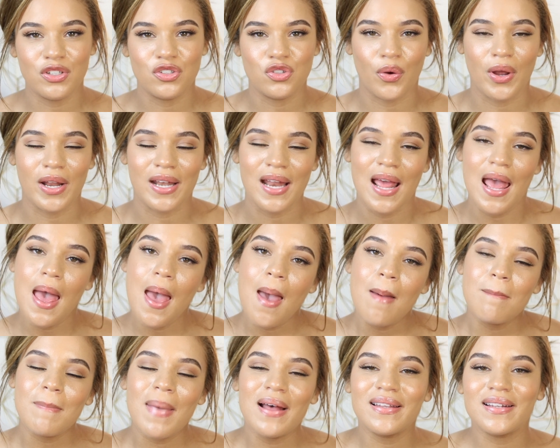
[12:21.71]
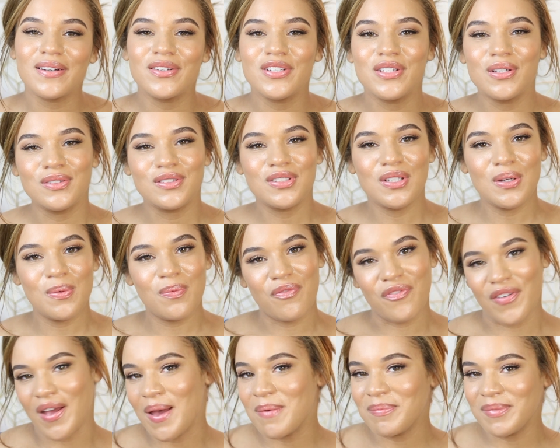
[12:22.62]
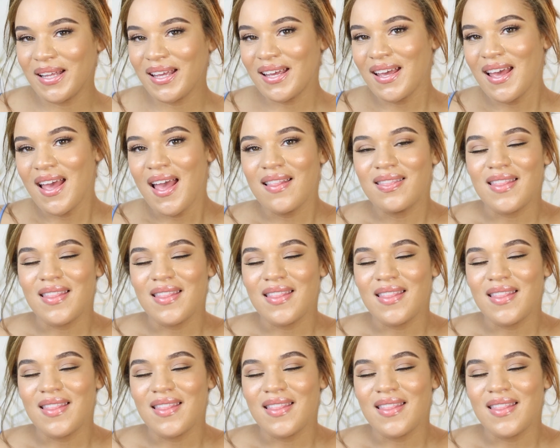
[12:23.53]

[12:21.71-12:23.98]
join my little YouTube family.